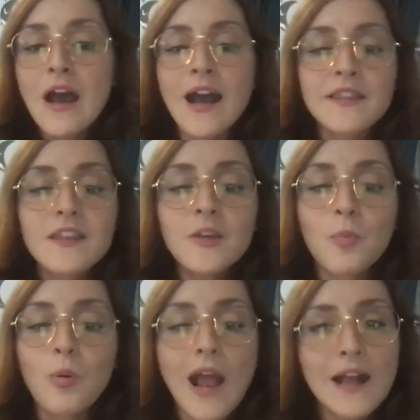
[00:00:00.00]
I
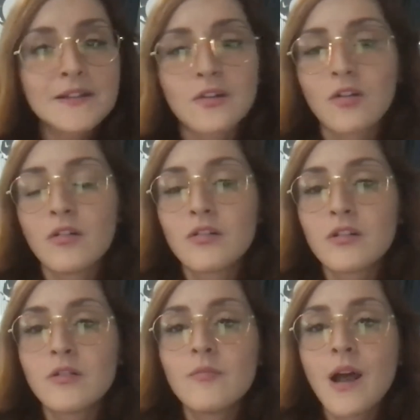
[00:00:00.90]
think practical.
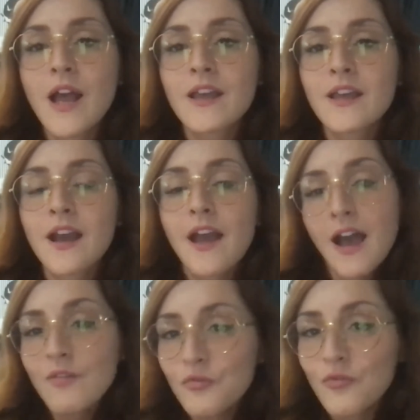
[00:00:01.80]
I
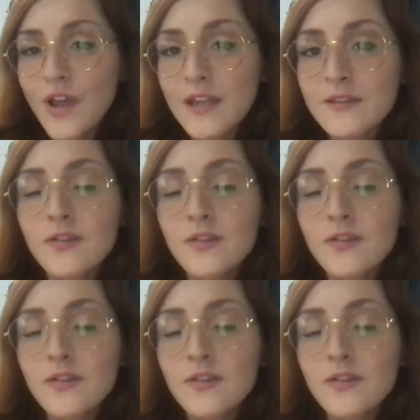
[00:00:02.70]
have a friend